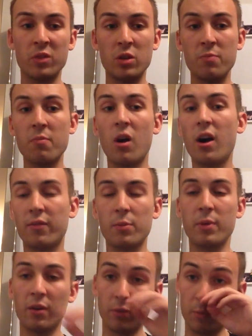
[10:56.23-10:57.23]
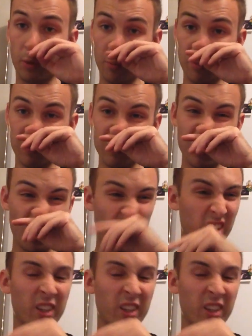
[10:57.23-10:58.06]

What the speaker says: you might have a bit of a problem trying